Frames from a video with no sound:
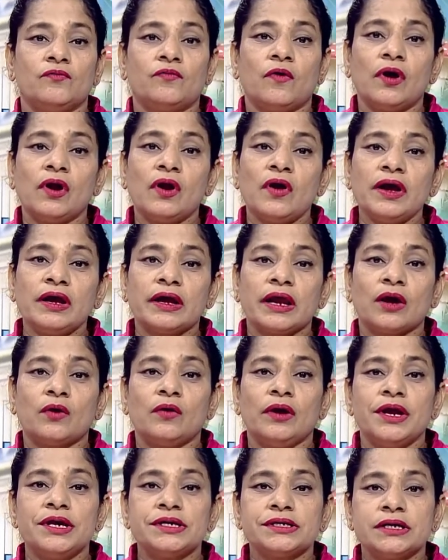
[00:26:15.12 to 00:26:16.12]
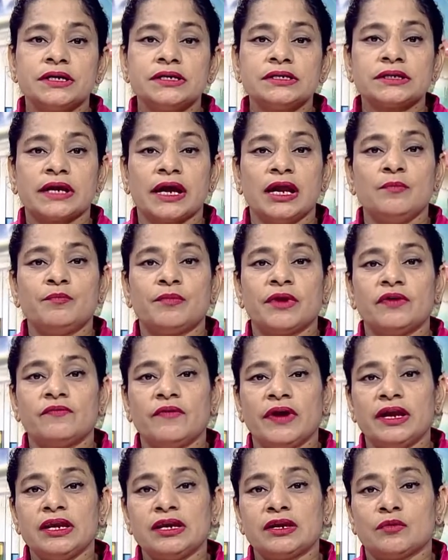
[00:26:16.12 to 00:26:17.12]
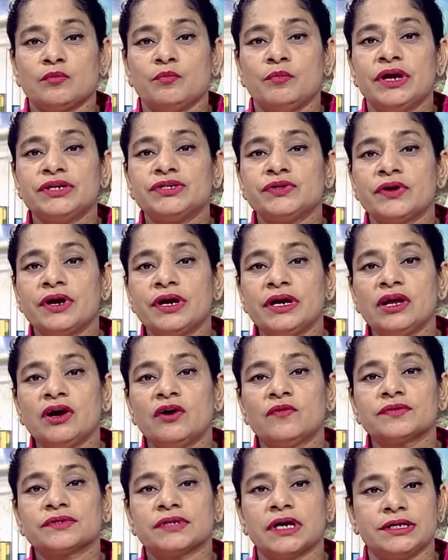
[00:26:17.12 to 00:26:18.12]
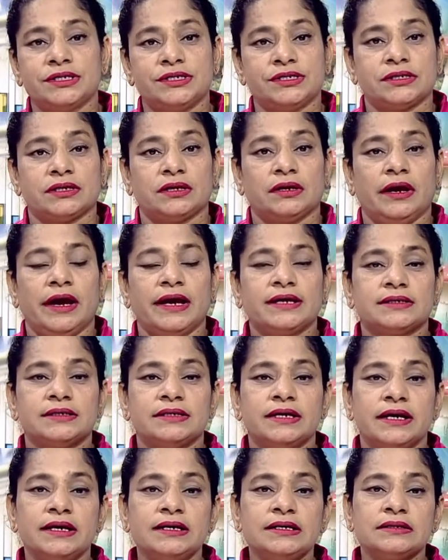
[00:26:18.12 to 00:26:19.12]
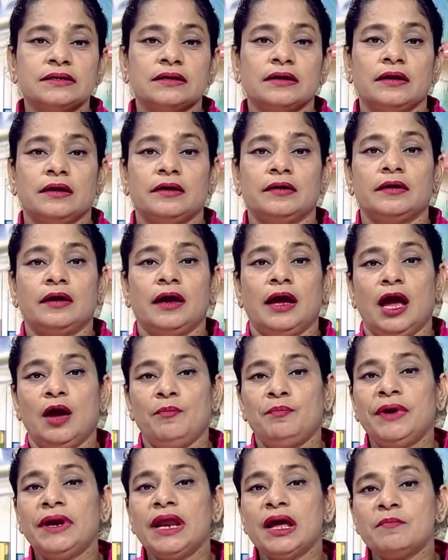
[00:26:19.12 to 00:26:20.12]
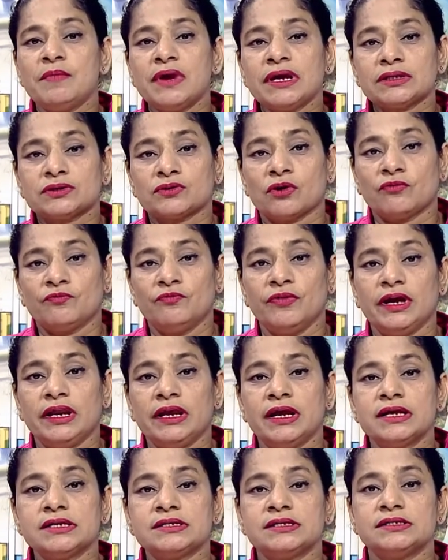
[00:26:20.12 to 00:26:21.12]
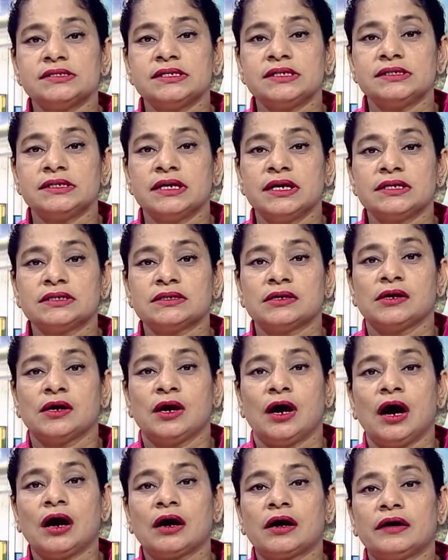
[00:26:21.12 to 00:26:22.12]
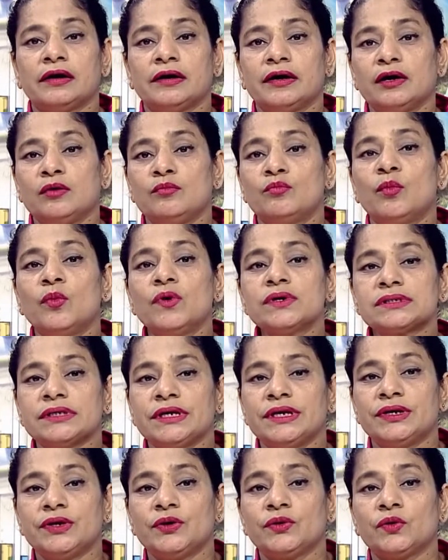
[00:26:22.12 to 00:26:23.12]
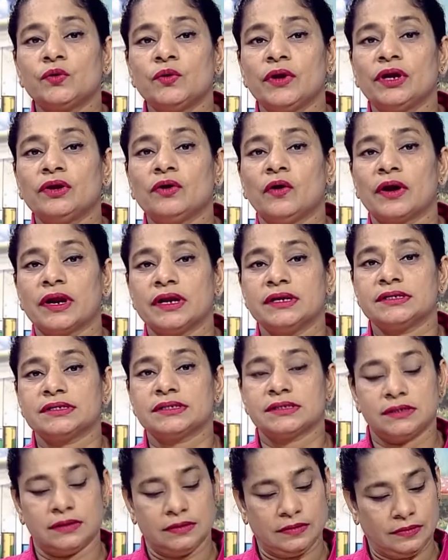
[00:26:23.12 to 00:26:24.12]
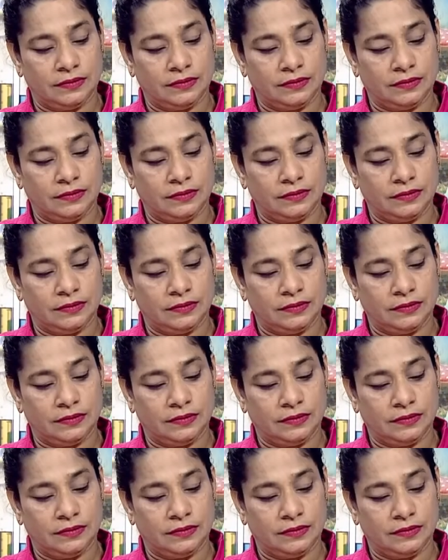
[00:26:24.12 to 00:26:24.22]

Following regulations can prevent majority of such accidents epidemics of various diseases occur mostly due to ignorance.